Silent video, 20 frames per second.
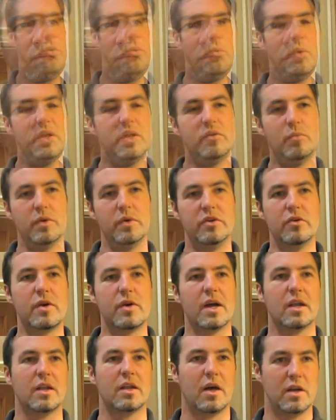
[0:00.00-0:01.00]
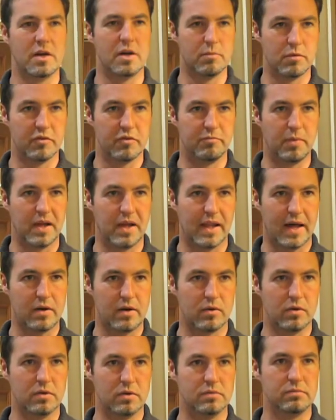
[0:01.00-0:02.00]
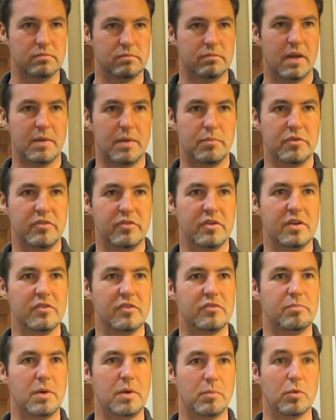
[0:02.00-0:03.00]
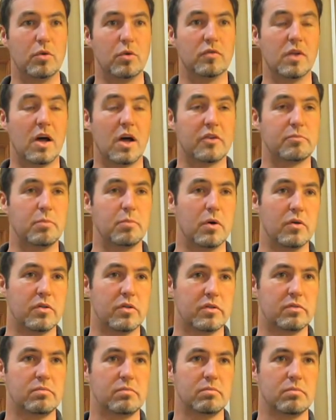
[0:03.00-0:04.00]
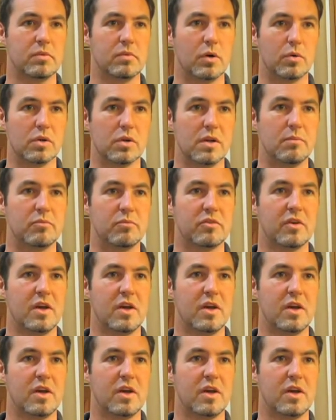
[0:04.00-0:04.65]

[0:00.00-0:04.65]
We, we do get a number of bilateral amputees, people who've lost both lower limbs.